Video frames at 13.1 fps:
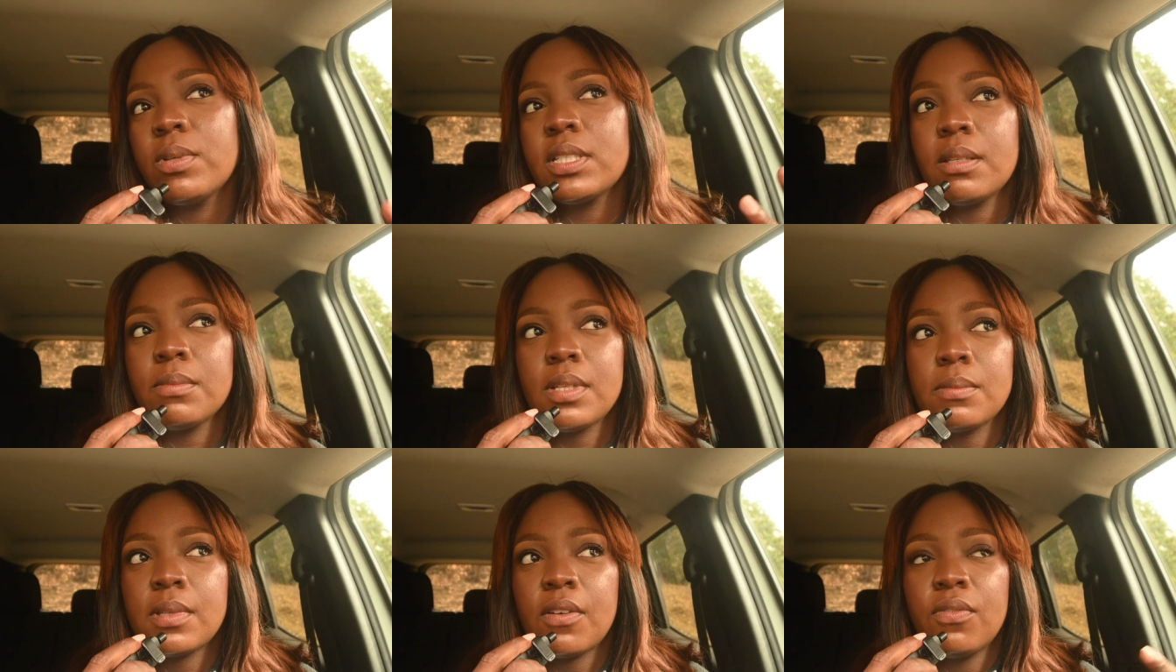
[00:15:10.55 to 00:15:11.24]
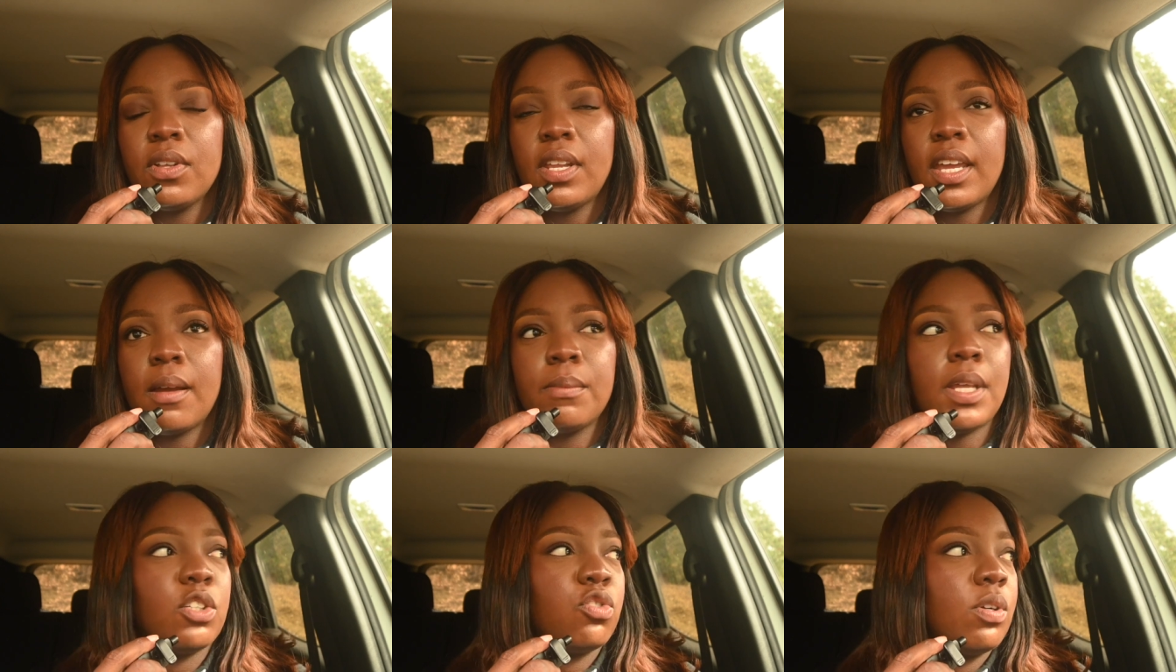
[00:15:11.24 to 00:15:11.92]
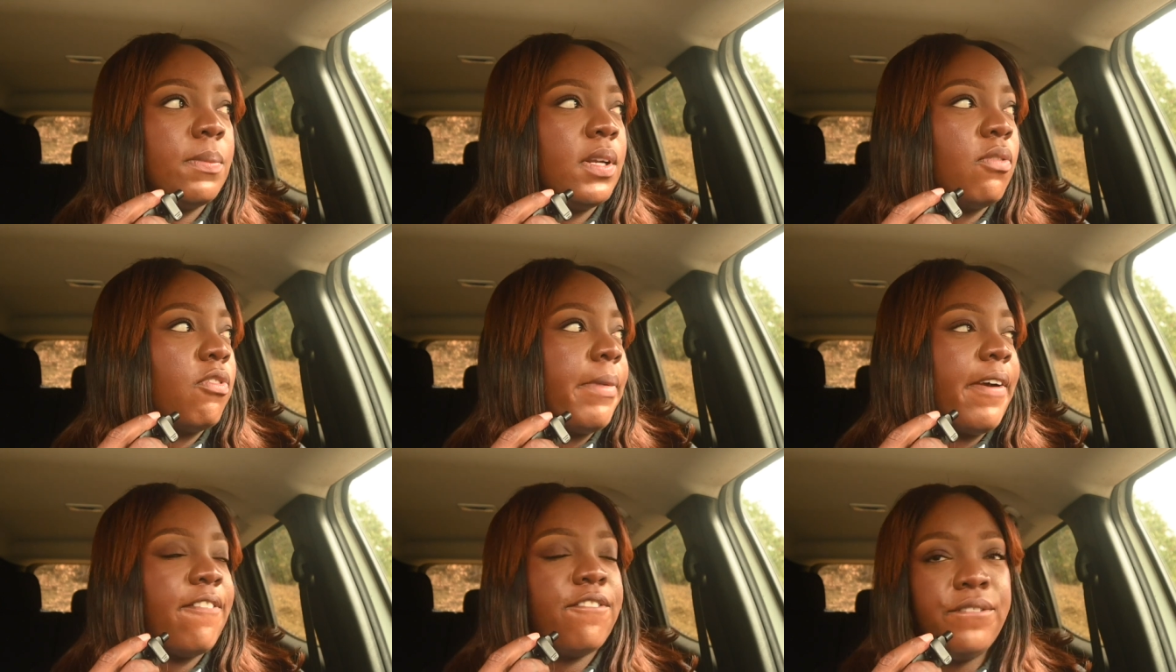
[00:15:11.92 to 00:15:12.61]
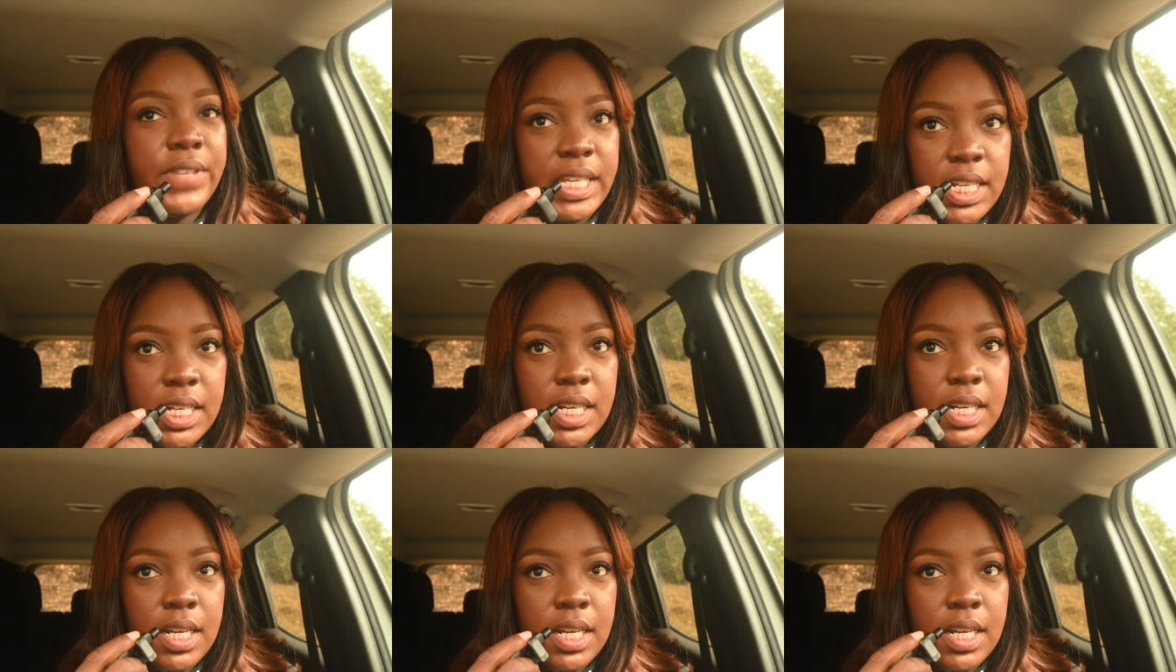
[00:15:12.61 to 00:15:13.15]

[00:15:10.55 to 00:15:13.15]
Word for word: but sometimes I feel like I'm like tripping over my feet.